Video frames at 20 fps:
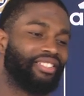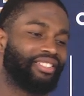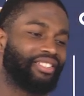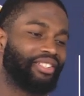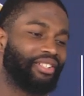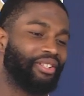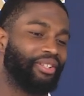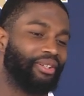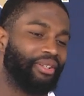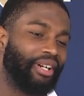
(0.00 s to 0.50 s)
Yes, sir.
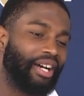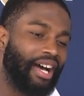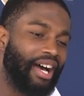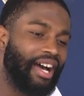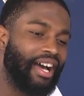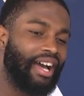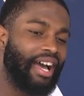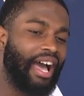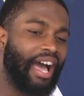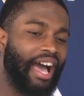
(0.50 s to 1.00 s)
So
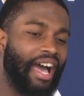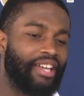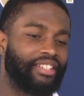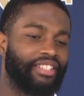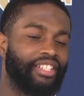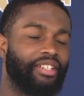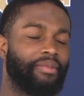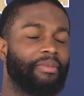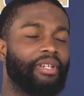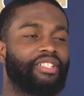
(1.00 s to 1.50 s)
I
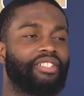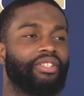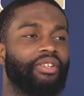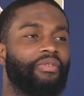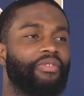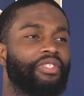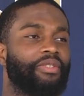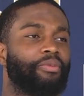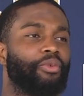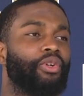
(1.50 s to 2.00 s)
think of
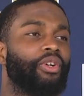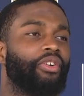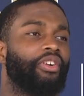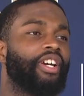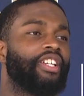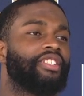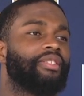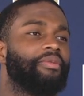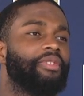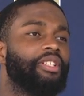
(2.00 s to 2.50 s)
myself as a more
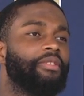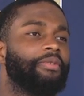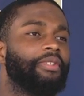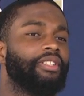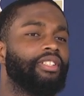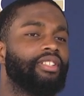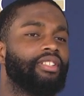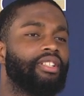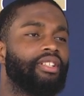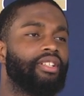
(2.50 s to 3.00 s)
aggressive
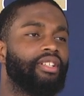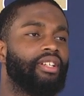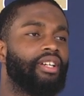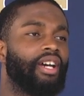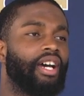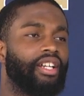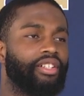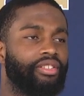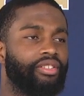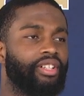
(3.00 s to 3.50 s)
DB.
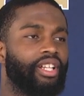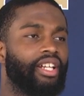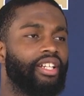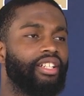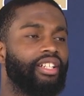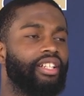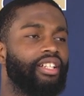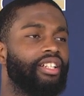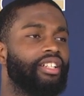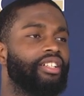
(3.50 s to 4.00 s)
I do like
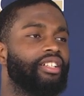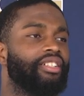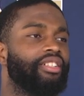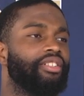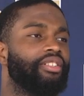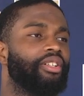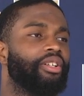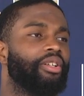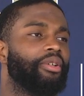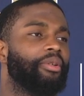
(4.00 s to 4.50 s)
to get in,
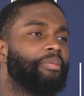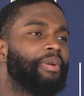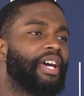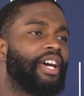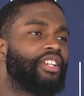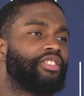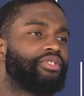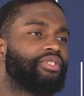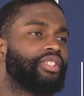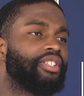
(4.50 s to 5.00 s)
you know, a
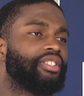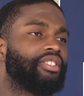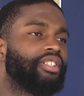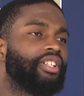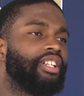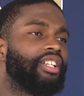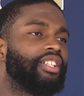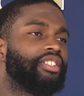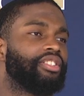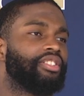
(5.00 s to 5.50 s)
pass rush.
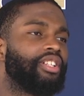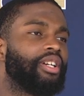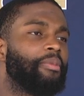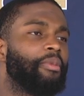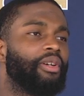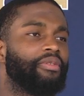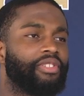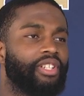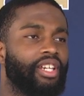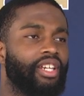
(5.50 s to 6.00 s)
I like to come
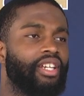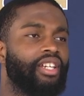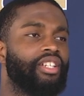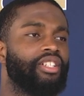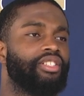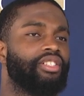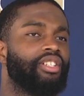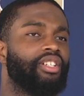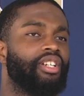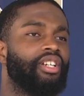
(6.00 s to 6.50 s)
off the
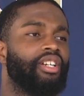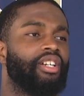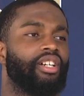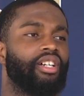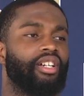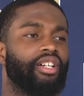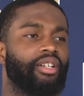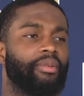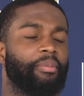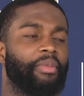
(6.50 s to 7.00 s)
edge,
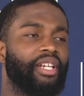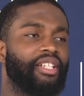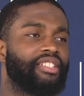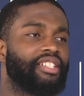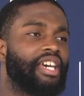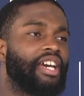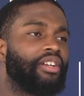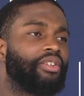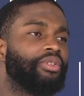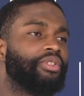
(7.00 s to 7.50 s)
make
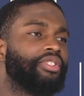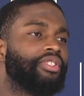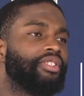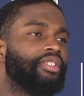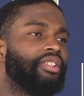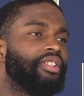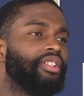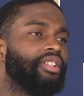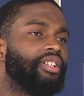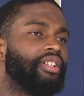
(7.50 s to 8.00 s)
tackles.
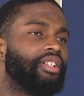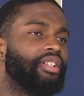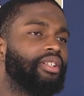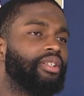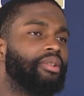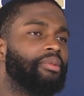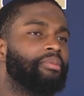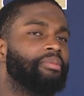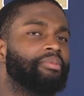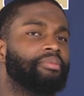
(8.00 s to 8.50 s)

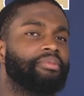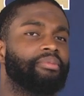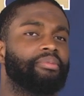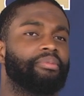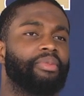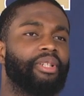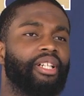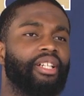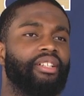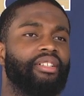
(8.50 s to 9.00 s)

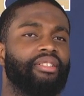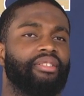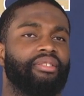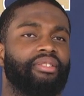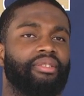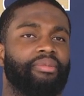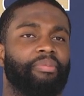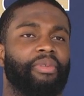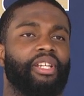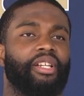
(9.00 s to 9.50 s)
But
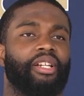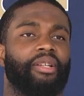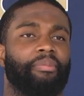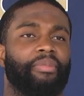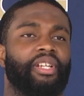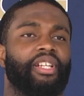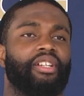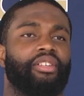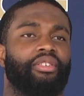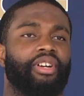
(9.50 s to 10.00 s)
being
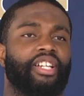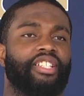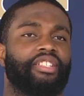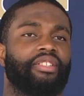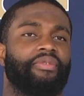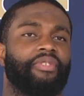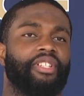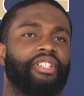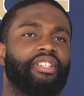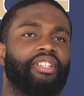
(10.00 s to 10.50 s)

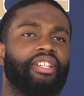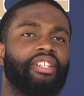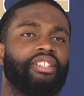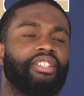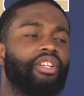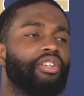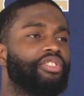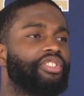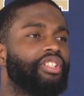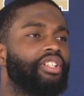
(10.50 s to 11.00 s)
aggressive in
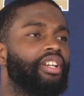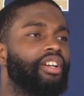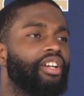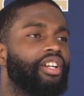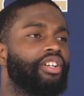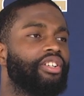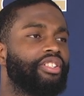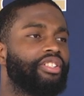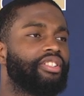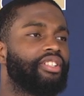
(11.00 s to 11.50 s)
those
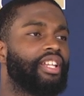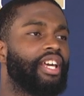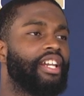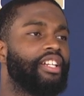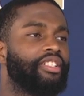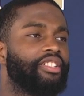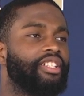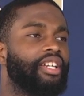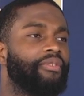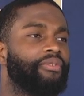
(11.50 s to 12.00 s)
scenarios, that
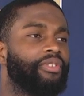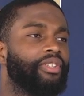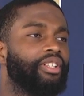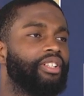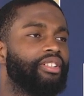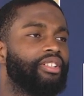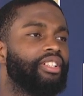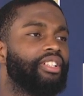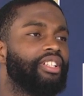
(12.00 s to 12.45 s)
is definitely